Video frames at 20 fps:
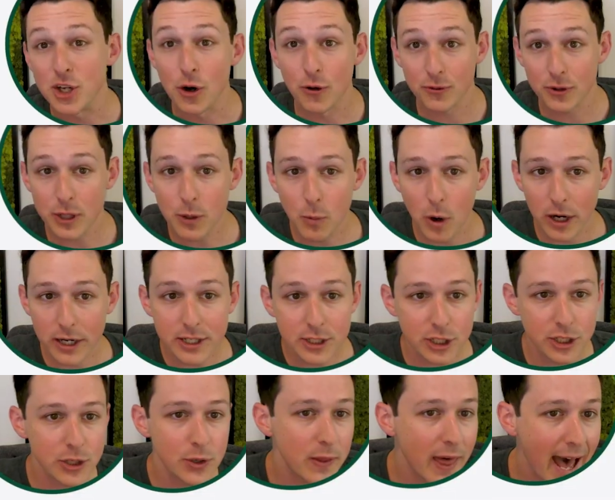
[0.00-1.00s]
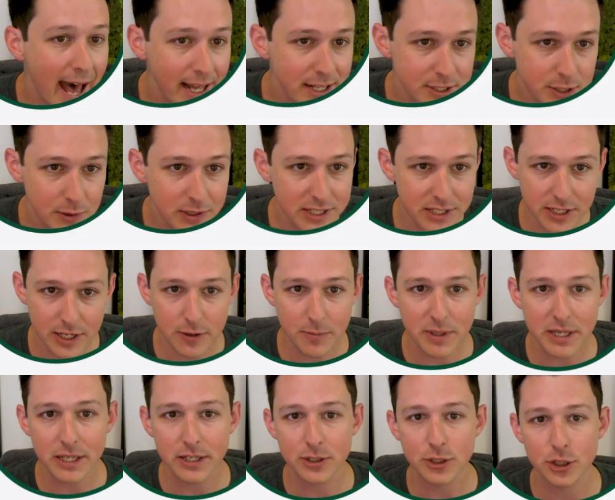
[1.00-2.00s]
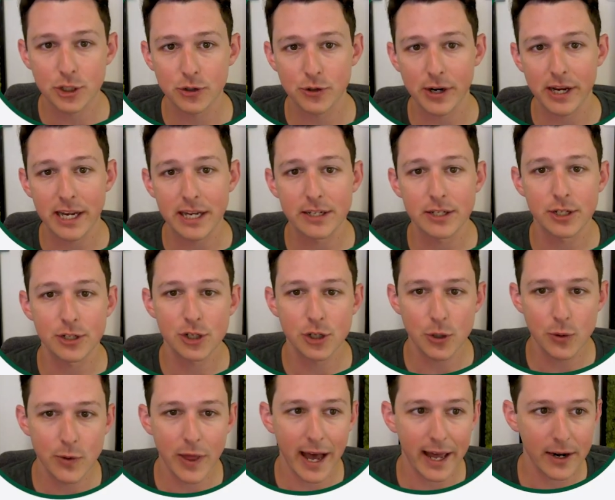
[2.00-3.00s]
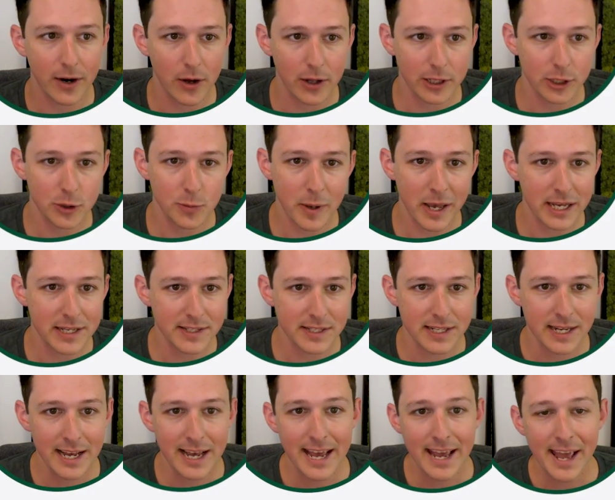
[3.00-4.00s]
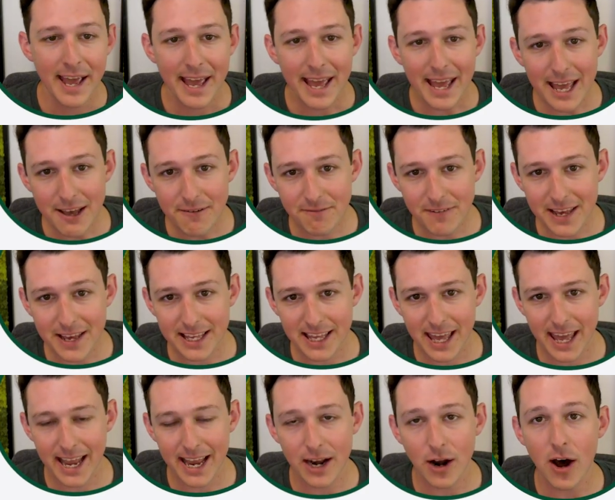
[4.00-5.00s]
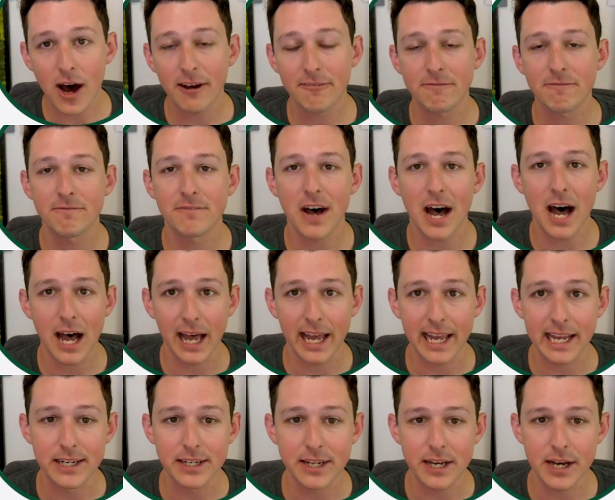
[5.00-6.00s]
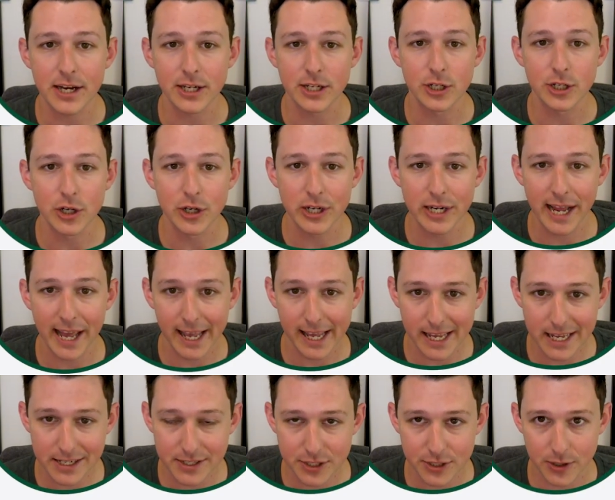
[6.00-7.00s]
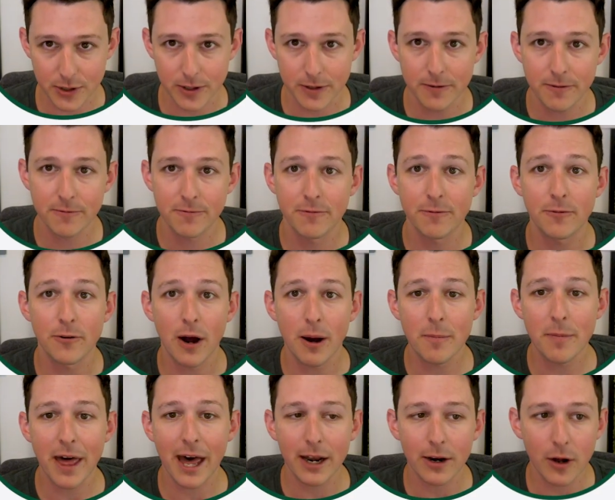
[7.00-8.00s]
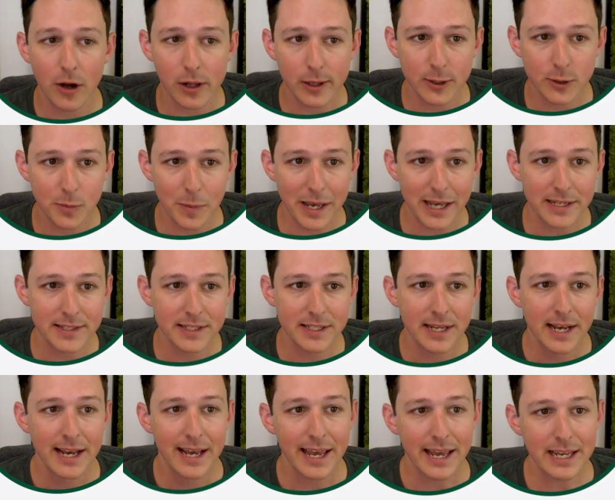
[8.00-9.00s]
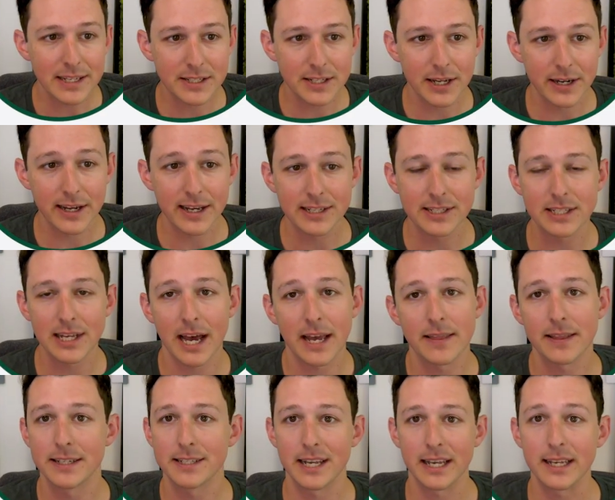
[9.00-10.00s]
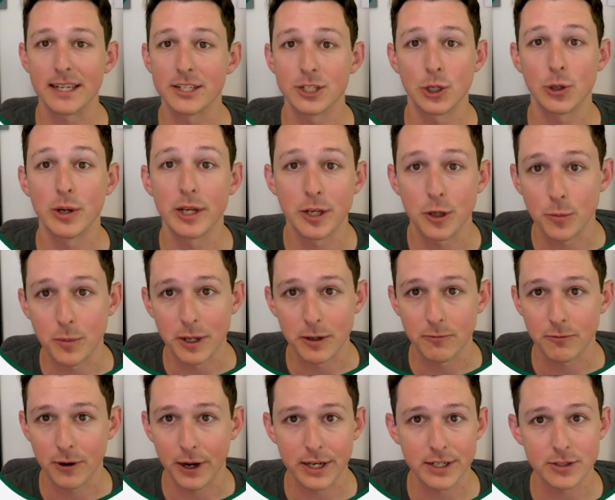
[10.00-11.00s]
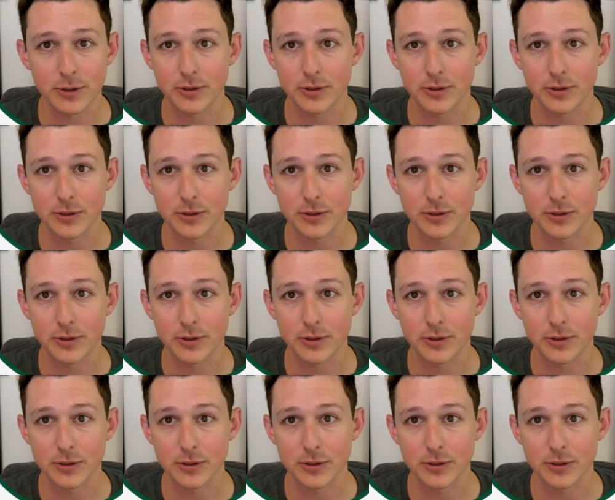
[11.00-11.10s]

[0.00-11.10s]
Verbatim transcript: So you don't really want it to do that. So it is going to be constrained to that knowledge base. If it cannot find a good answer from that knowledge base, it's going to assign the ticket to a human, right?